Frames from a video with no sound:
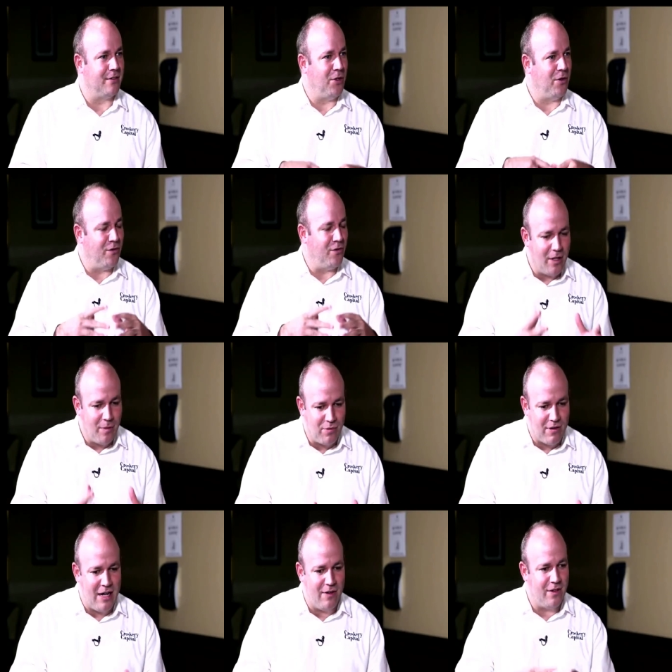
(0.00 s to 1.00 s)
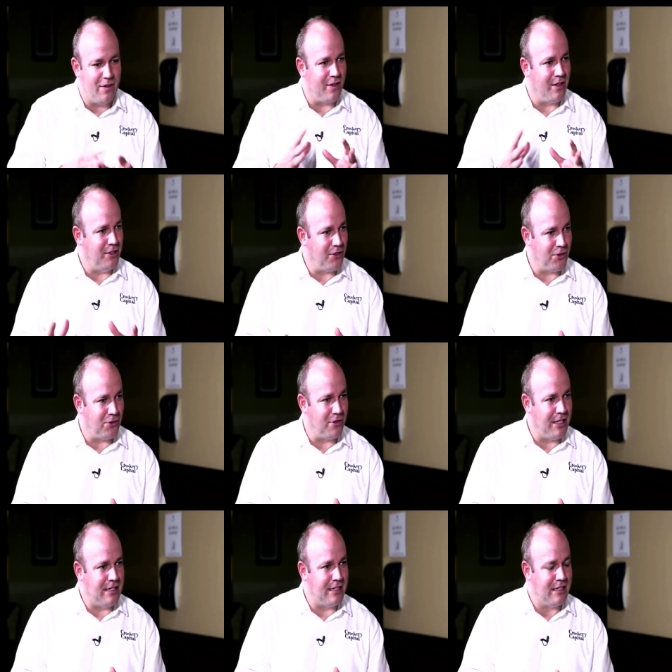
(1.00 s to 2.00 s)
you know, very private, very
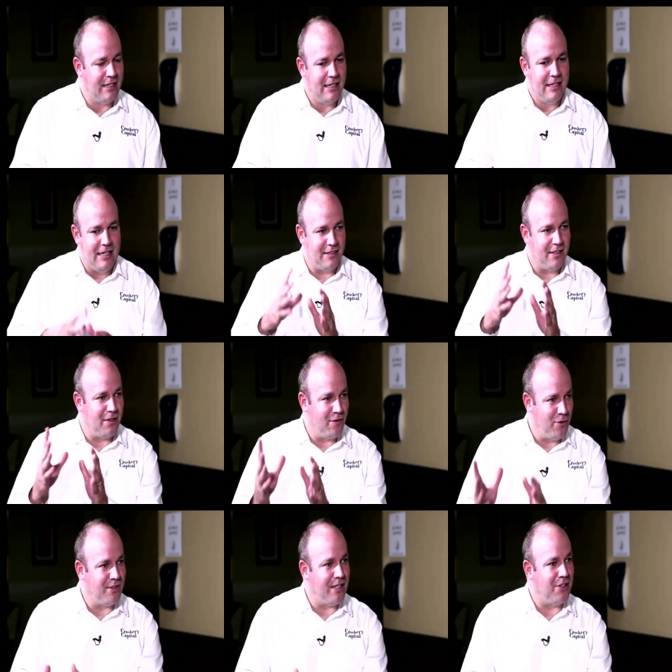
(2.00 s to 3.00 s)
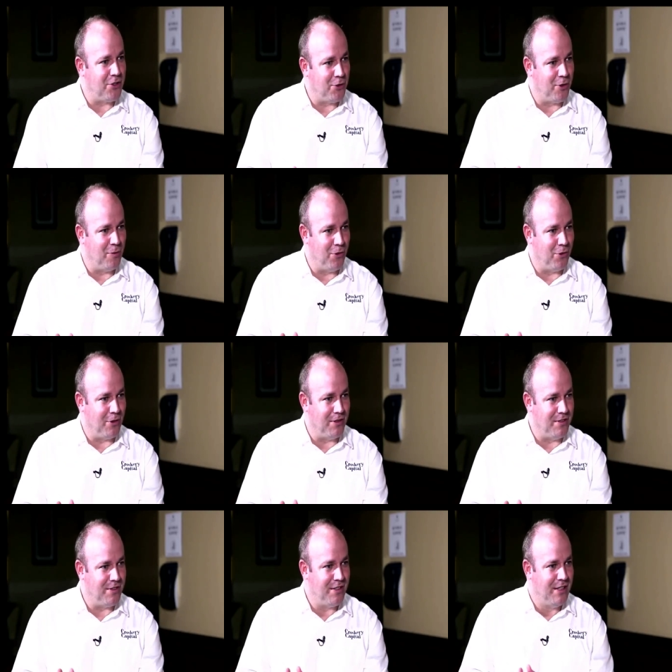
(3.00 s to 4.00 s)
discreet. He's on a few Sagicor
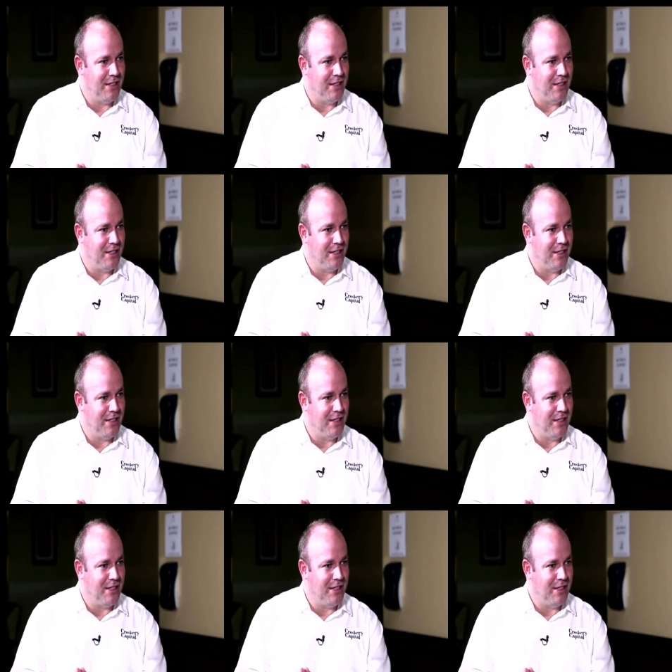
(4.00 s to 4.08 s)
boards.